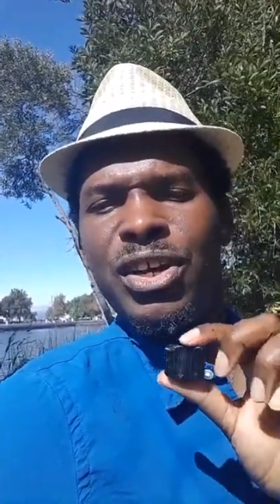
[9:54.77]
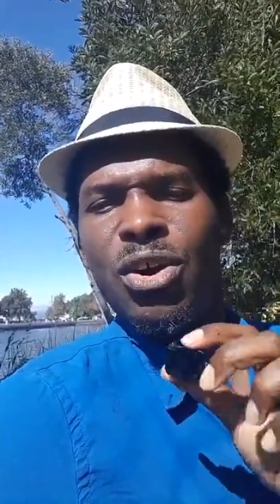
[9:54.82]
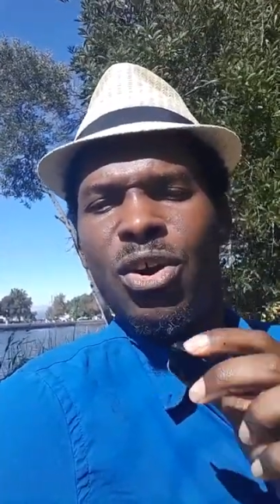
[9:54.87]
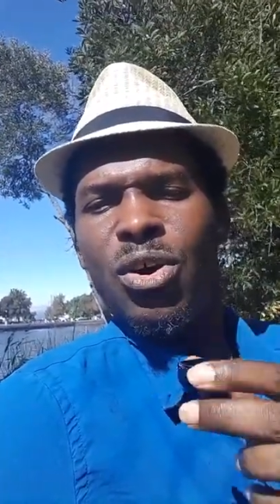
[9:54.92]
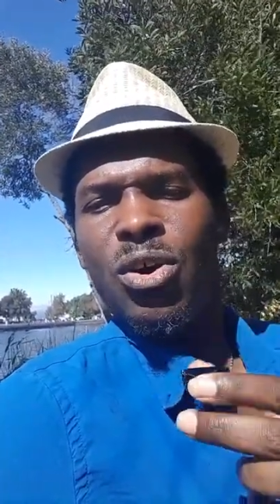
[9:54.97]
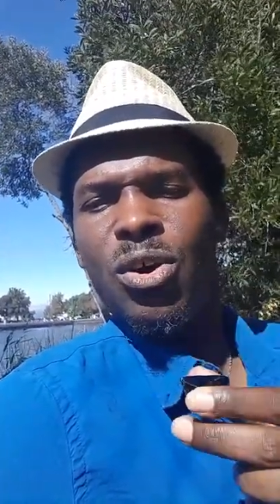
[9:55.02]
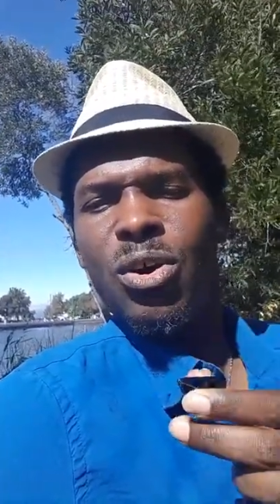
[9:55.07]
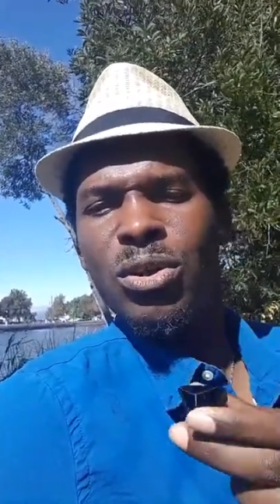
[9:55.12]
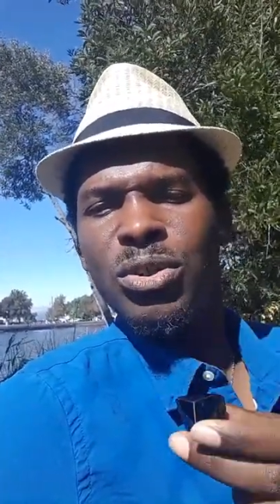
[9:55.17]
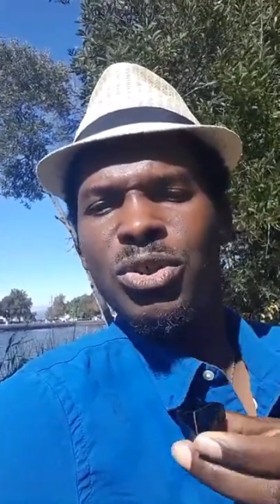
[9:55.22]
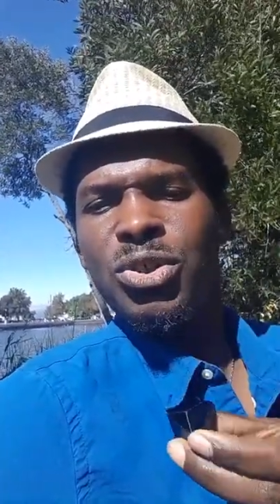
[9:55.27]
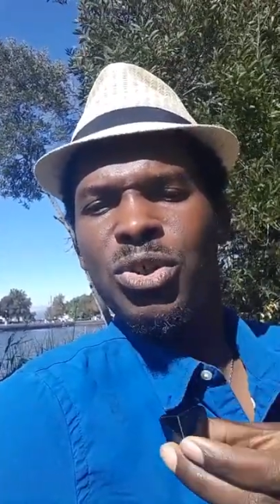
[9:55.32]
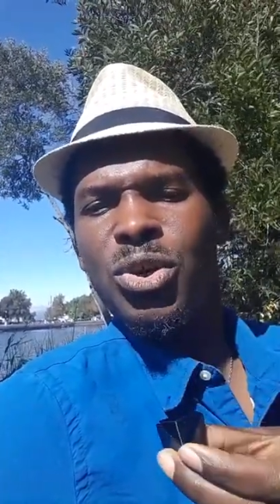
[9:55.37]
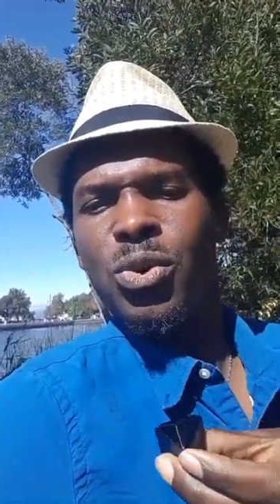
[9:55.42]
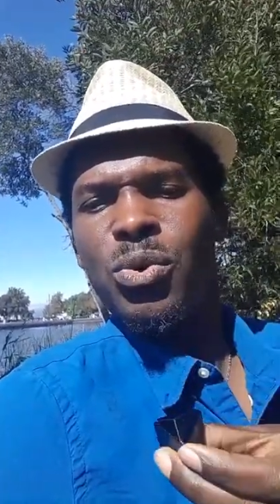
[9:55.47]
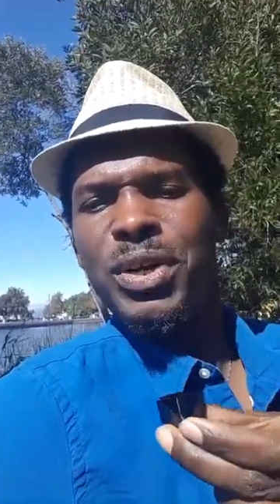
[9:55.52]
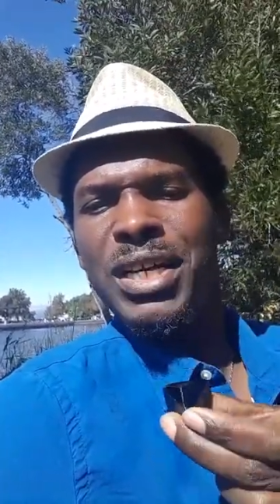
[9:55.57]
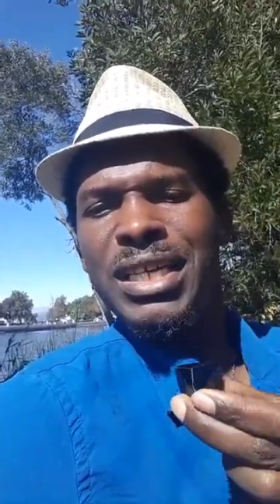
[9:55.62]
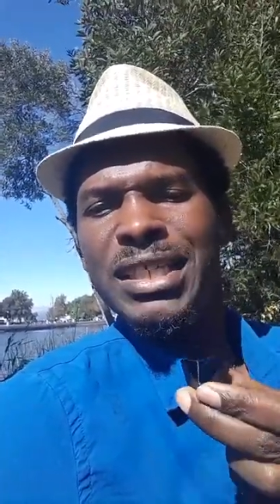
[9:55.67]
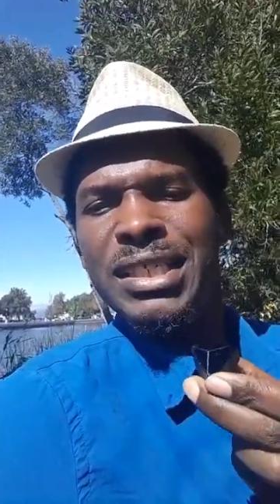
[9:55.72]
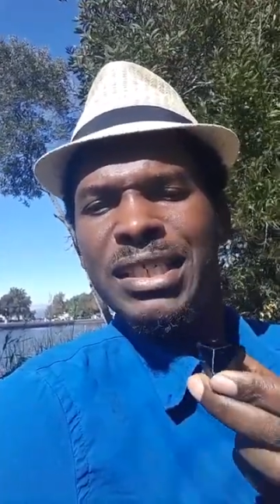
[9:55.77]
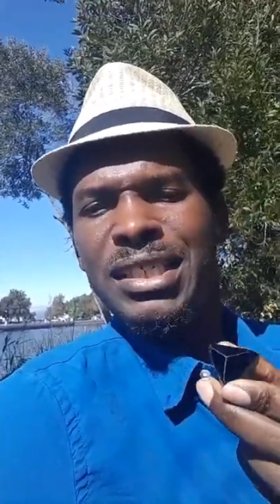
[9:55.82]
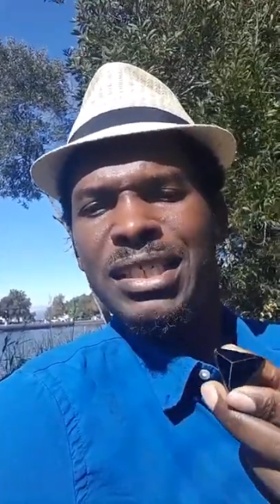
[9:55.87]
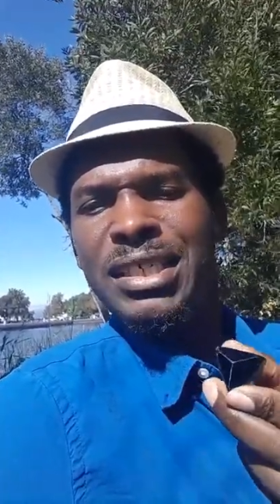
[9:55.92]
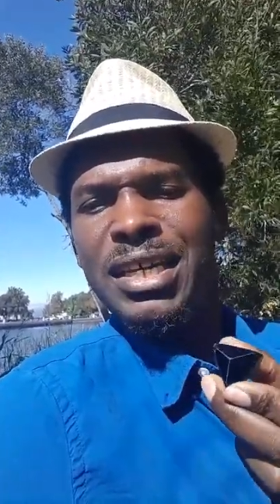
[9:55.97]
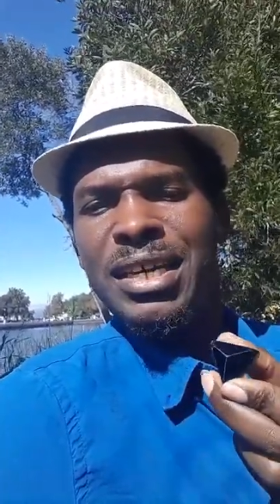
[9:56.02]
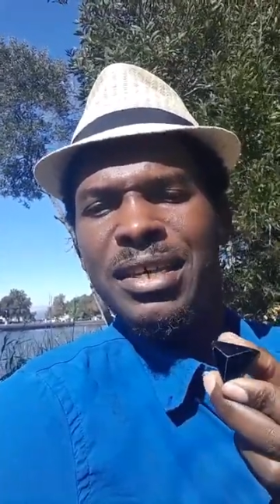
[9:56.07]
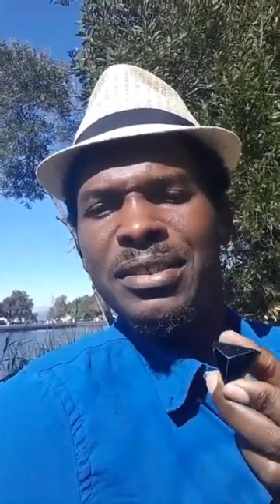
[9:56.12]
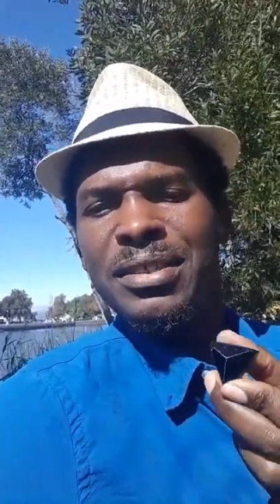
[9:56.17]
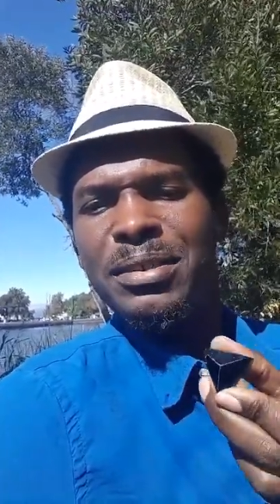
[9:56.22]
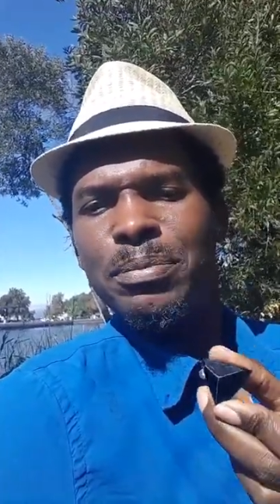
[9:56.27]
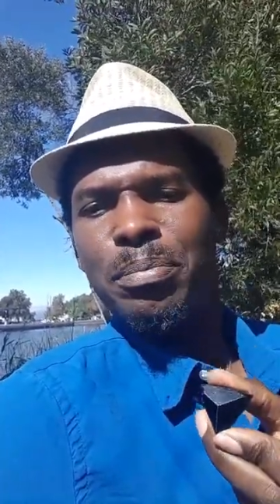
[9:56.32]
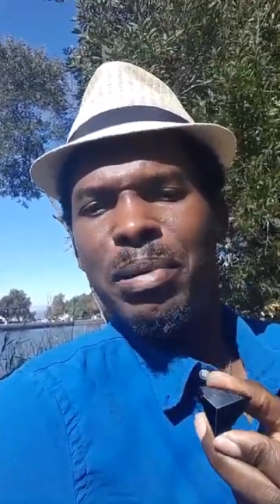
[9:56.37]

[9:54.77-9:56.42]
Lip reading: and also it sends